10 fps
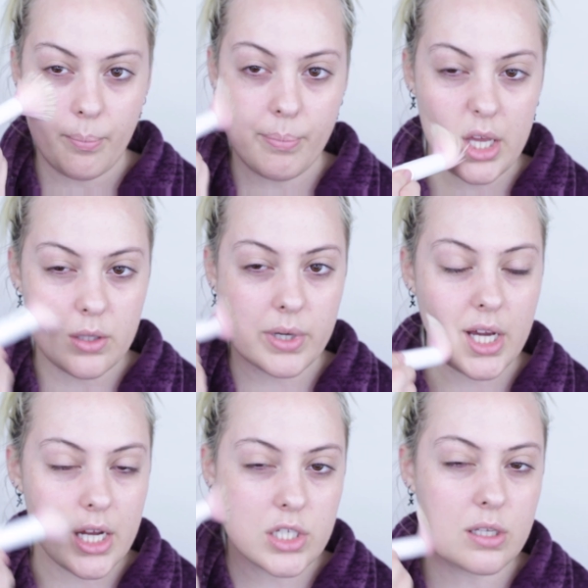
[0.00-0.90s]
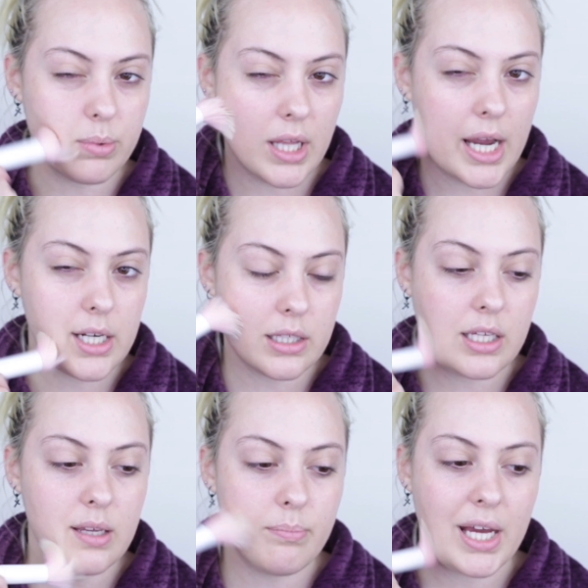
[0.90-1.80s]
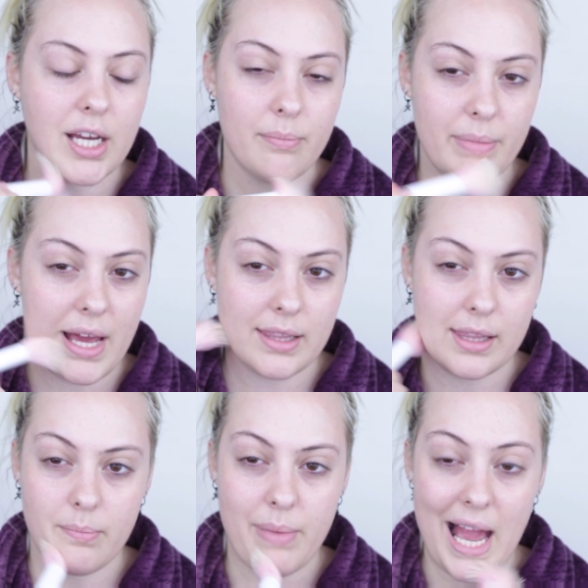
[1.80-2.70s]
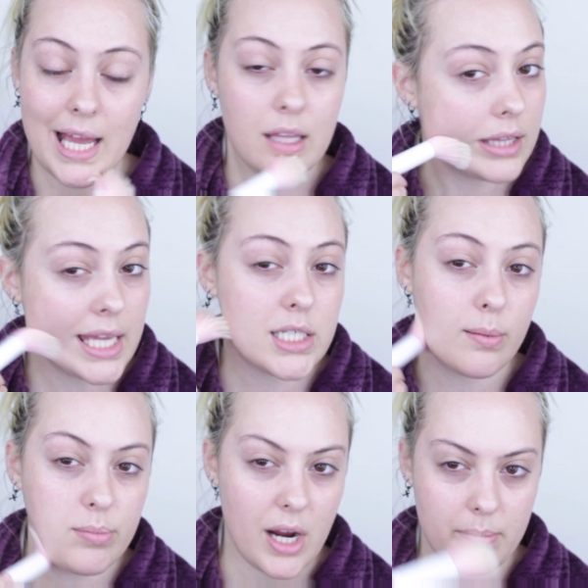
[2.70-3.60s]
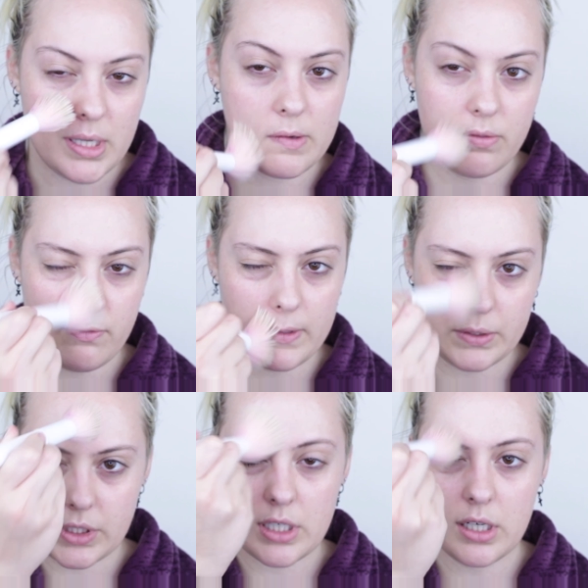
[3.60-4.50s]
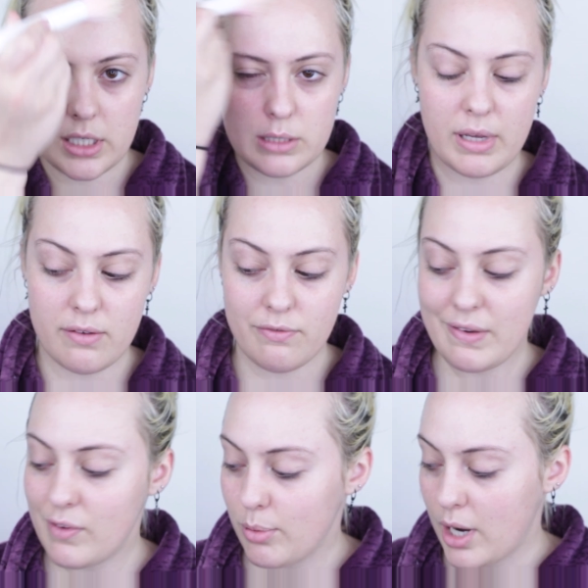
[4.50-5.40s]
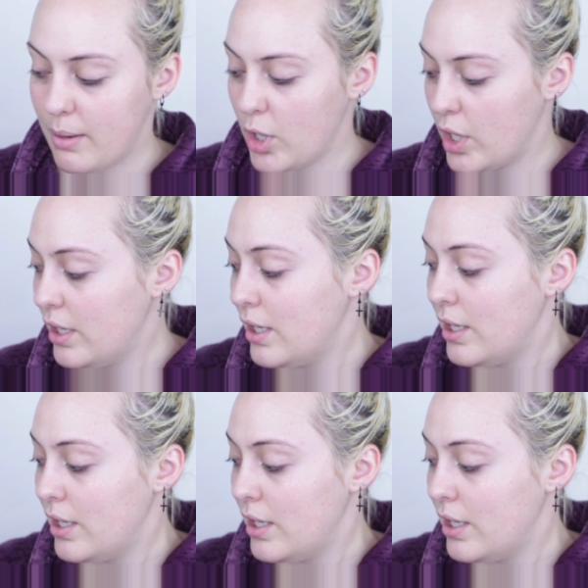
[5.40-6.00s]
By the way, I just applied the Becca Backlight Priming Filter. It is my favorite primer.